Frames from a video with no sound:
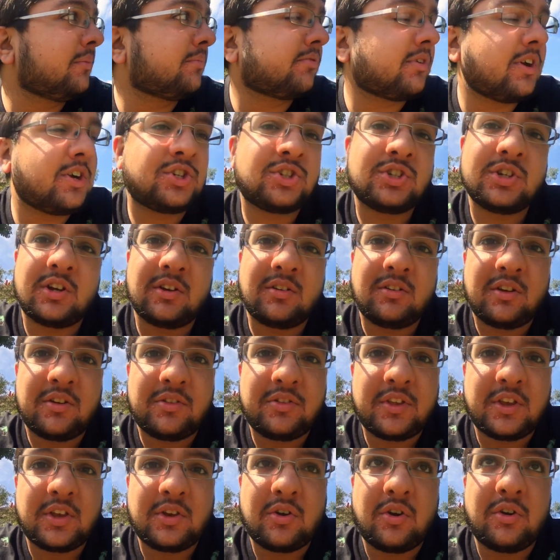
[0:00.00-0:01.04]
of pressure, I
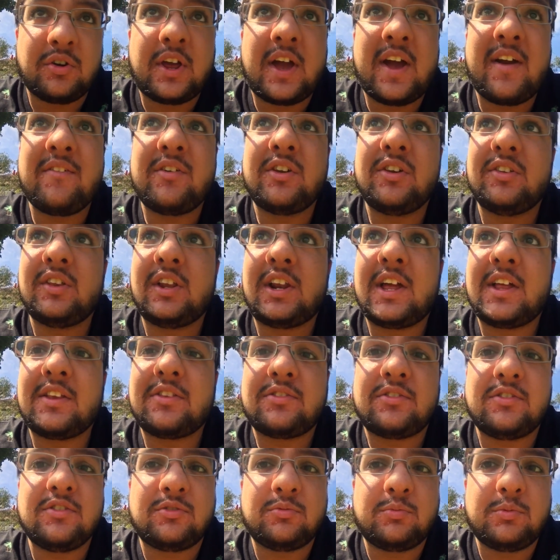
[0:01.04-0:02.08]
think, on Javi and the
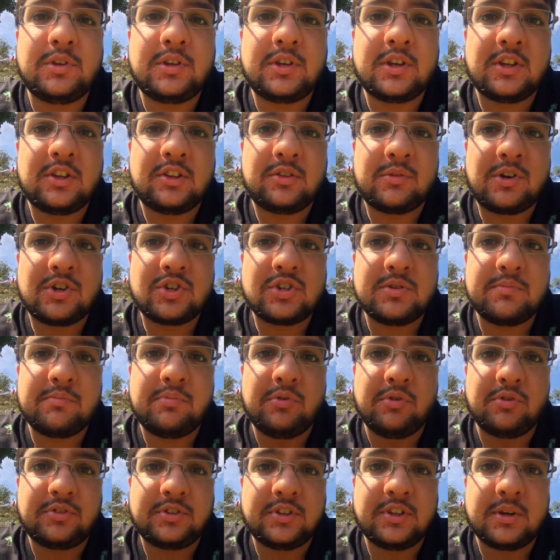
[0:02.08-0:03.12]
lads this weekend to actually
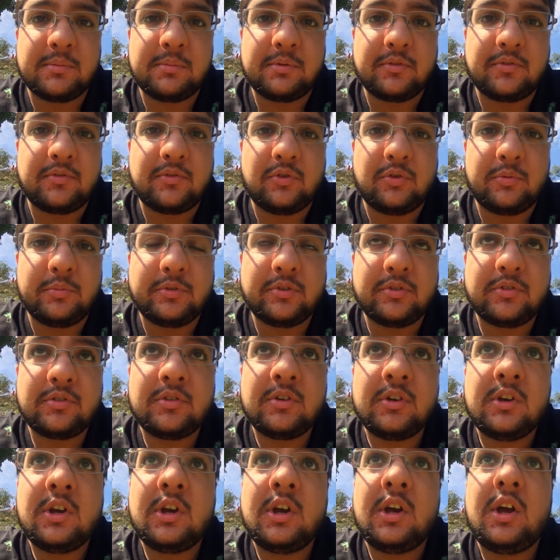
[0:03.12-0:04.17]
put in a performance.
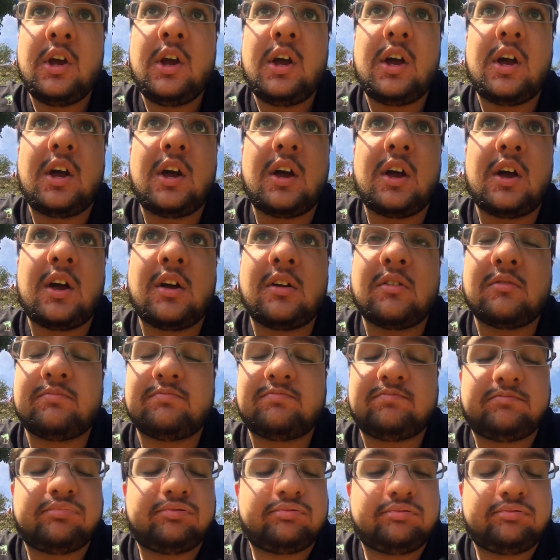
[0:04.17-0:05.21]

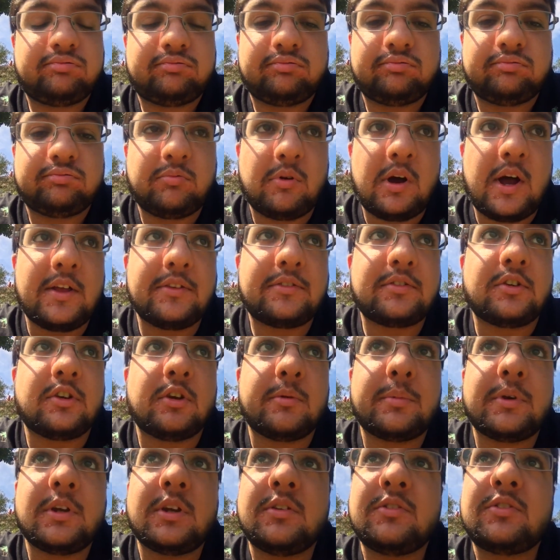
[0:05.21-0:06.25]
Well, it's going
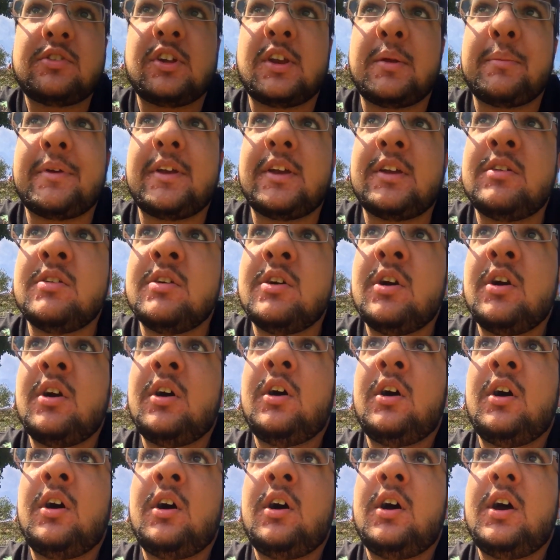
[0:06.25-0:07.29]
to be
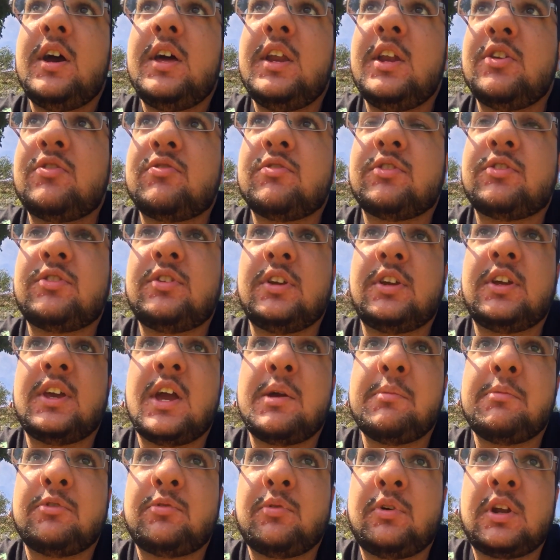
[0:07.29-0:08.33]
an interesting
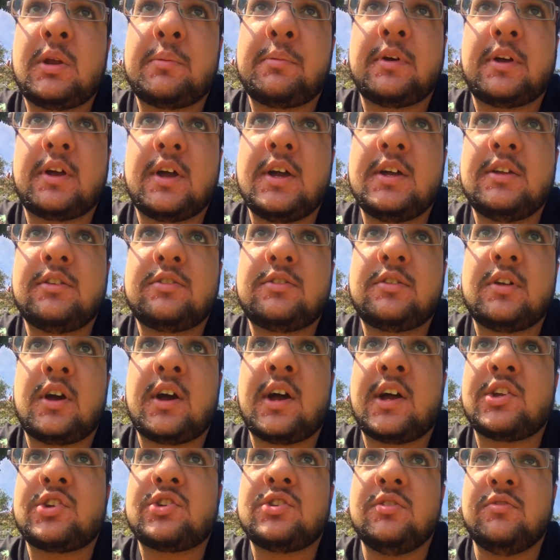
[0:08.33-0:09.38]
game as well, up against
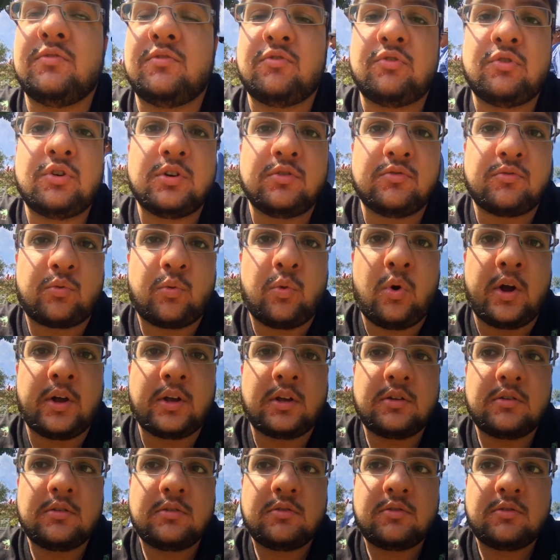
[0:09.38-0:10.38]
actually a really quite